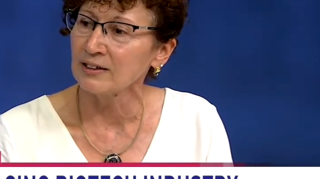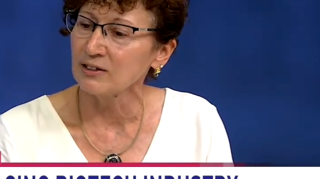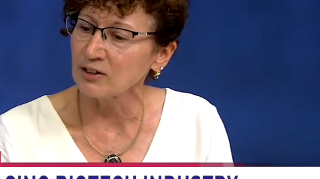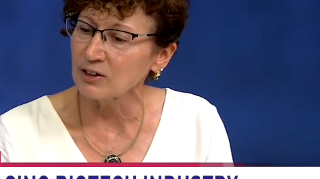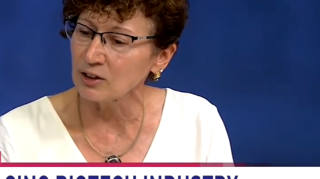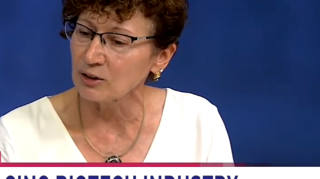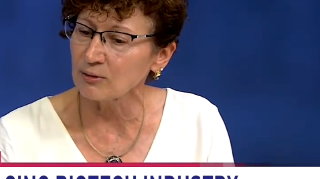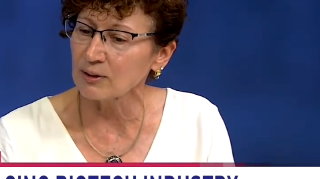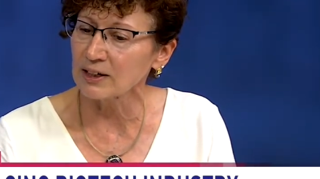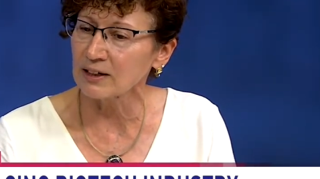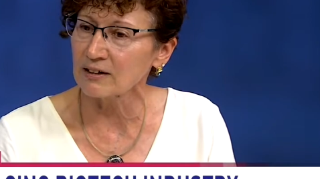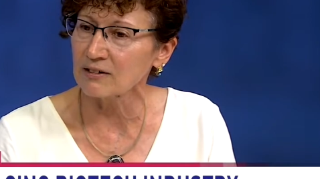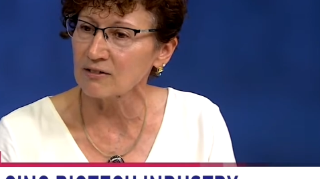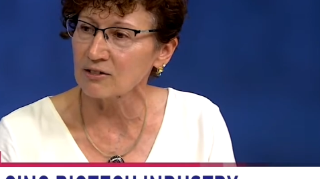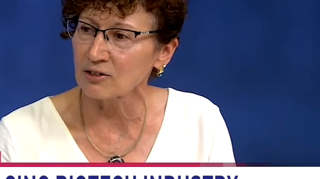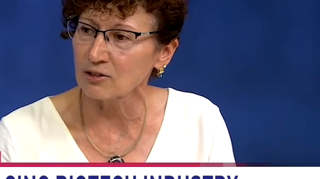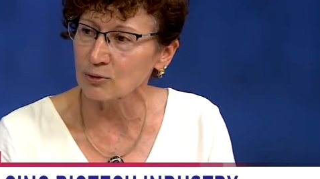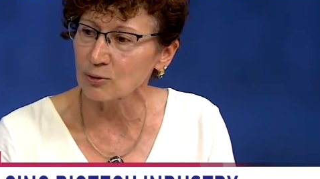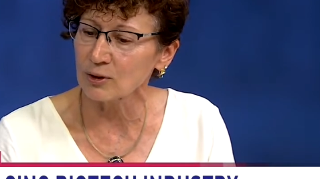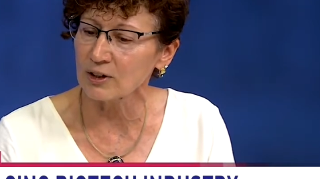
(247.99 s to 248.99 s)
to
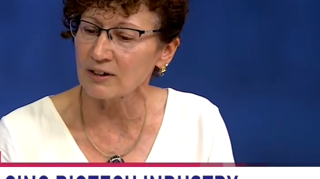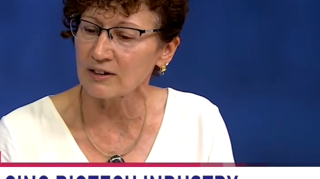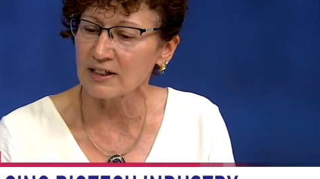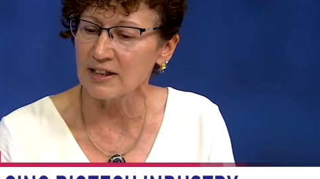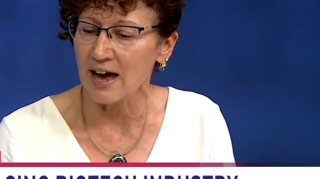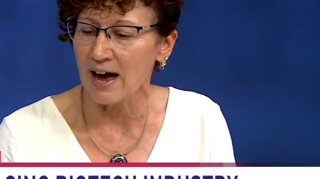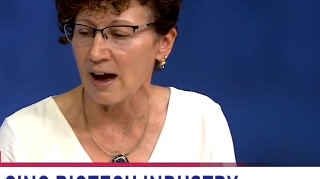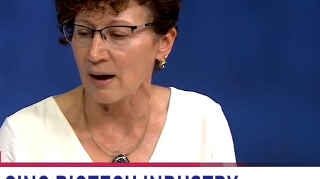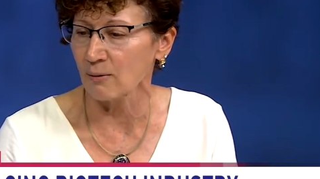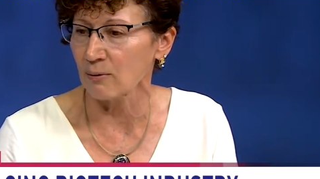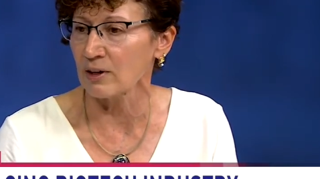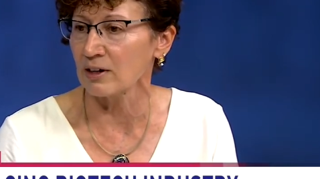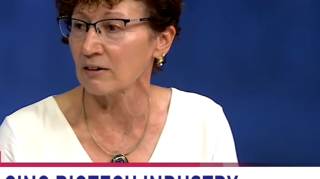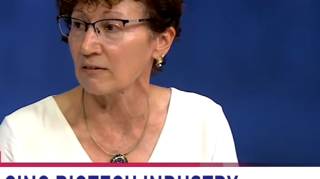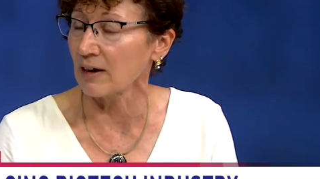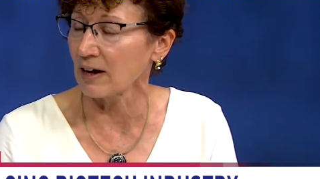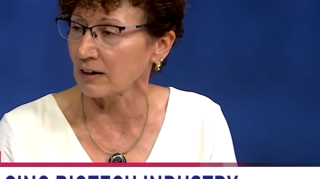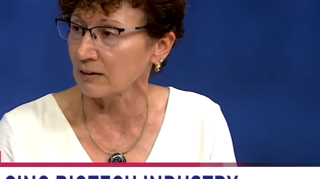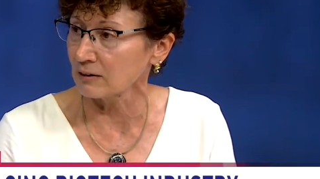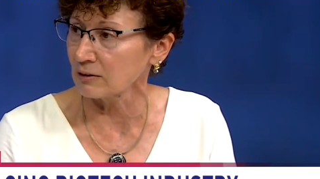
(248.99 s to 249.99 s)
ensure that we are
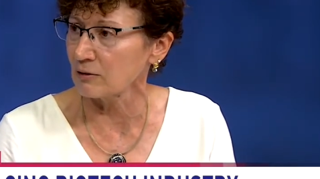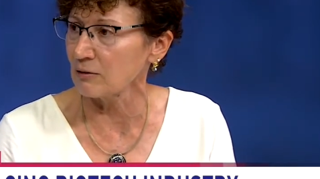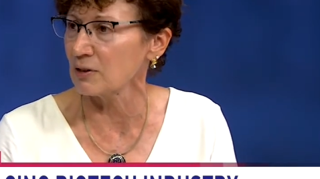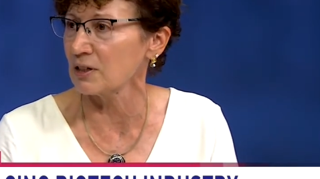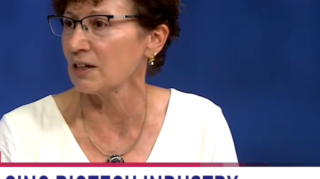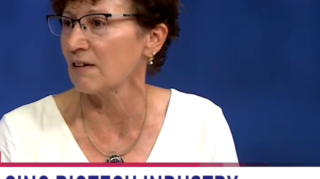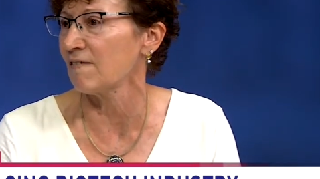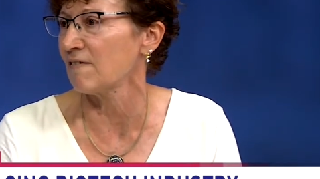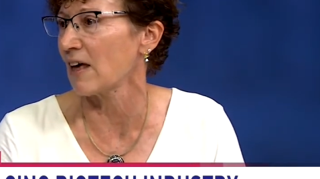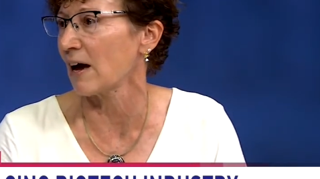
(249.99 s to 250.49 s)
inclusive,